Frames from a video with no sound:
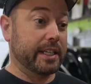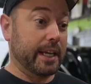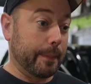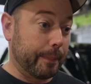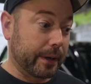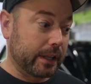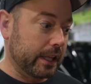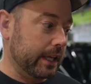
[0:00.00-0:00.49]

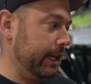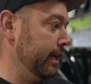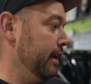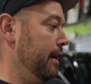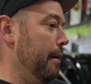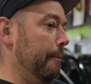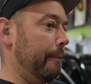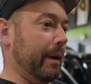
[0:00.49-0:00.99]
typically,
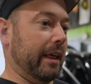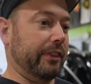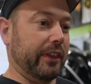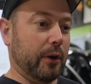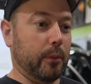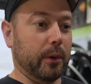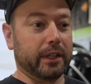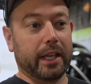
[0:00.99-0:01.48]
but I
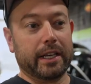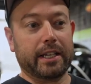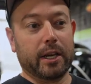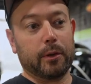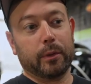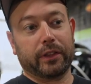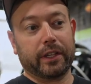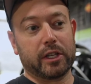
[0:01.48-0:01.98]
think what they
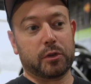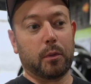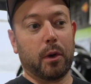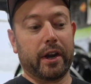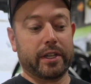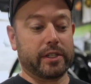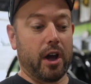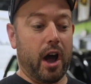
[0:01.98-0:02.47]
did with this
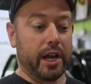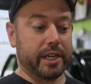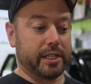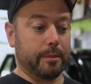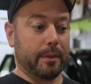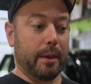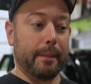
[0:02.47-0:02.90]
one is awesome.